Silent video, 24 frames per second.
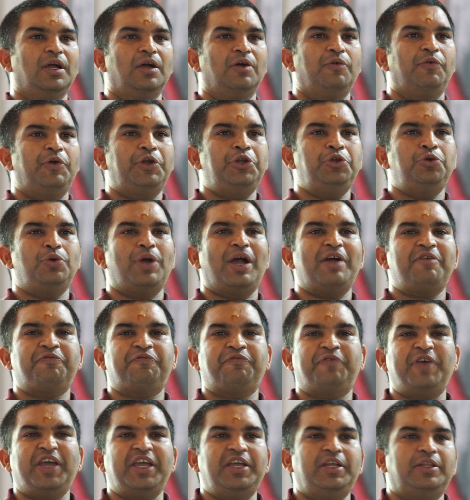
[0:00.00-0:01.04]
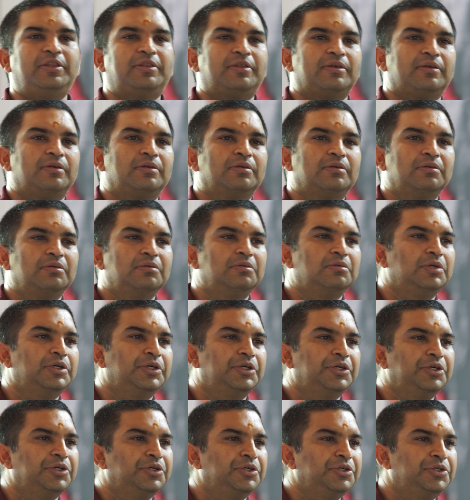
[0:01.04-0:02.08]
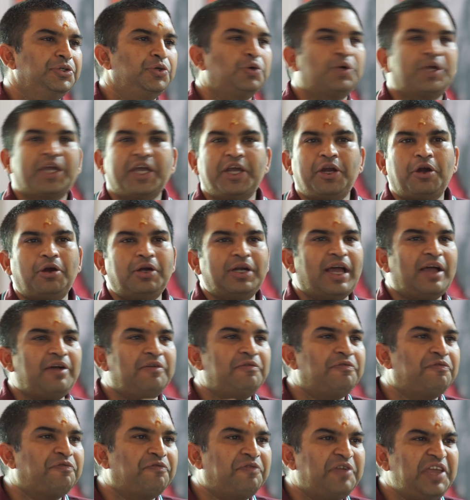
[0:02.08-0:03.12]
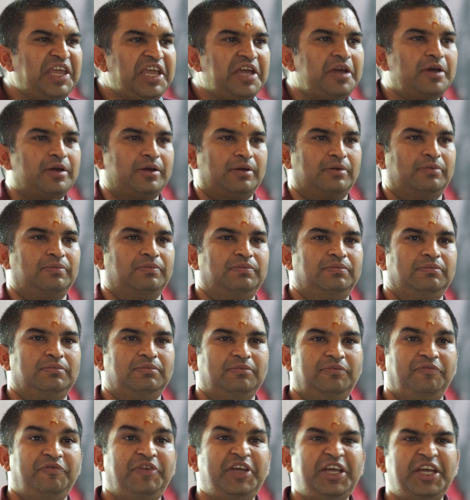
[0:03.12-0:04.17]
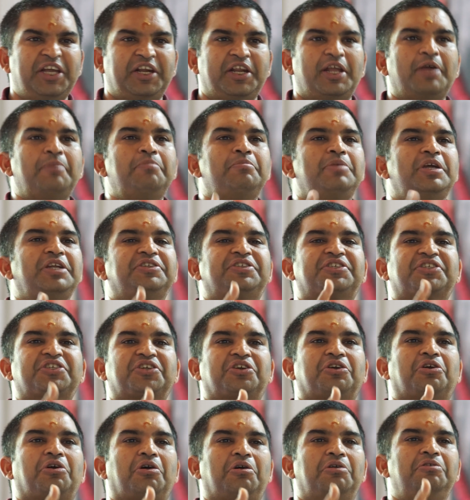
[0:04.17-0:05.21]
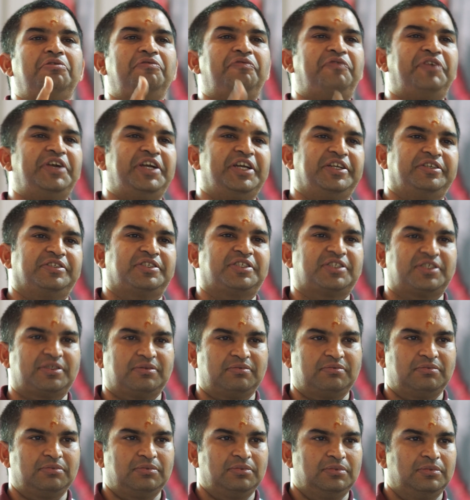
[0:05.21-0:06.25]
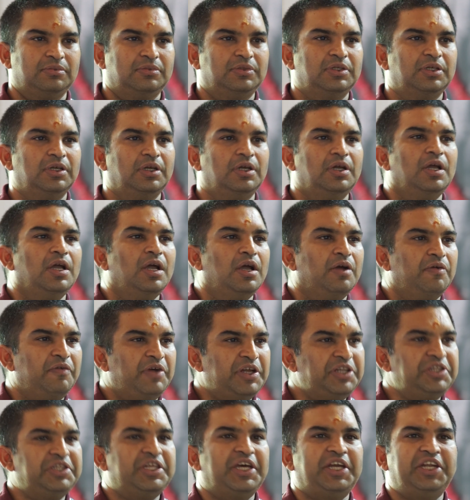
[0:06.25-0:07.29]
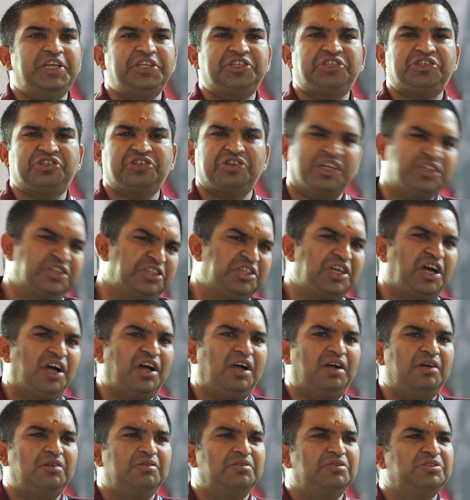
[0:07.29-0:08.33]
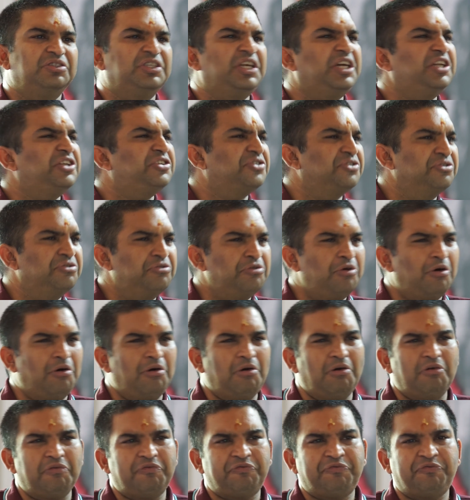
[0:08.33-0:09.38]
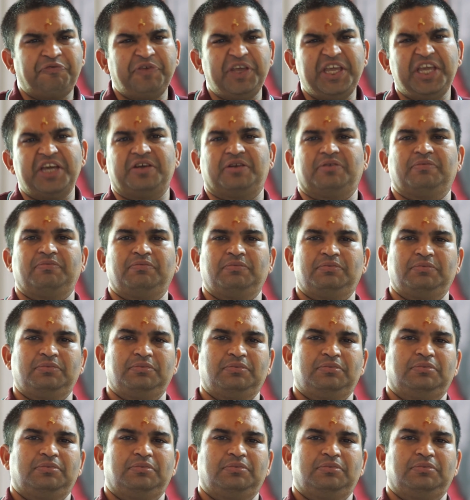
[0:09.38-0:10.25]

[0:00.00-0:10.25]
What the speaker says: When you have faith, you cannot have fear. Viryam means confidence. When there is Shraddha, there is no fear.